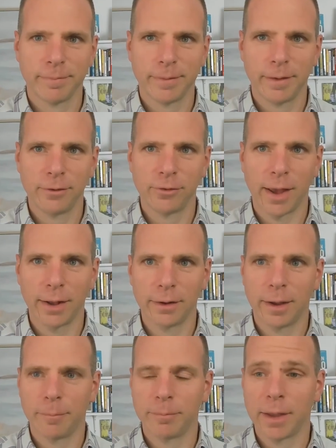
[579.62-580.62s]

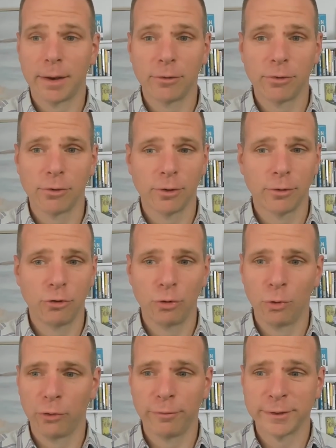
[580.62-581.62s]
Exactly, yeah. Yeah, this is a
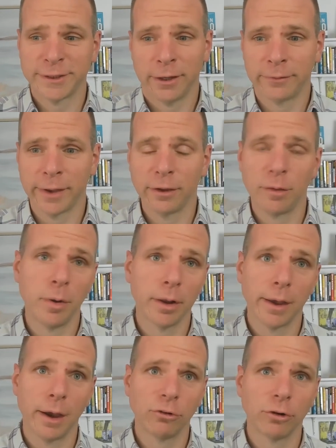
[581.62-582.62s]
tool to facilitate
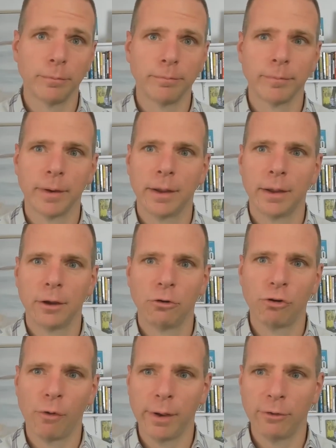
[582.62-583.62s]
communication,
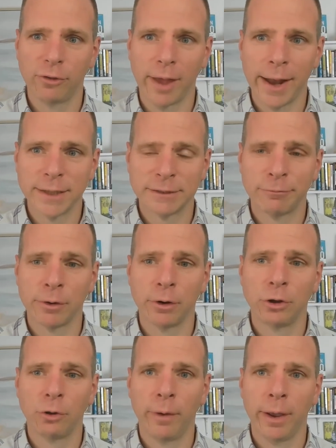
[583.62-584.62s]
showing status of what
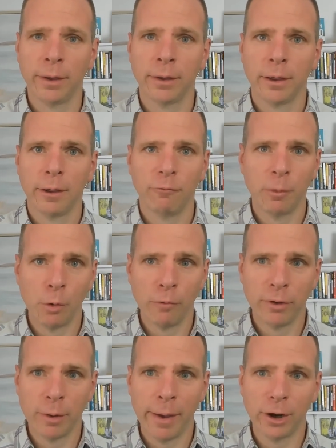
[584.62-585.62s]
you're doing,
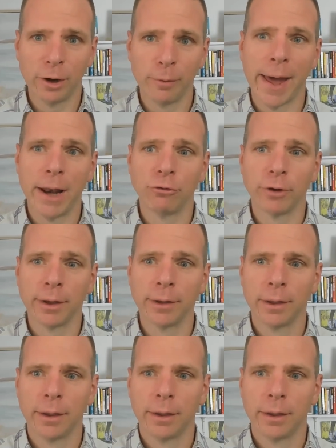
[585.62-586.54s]
removing the micromanaging,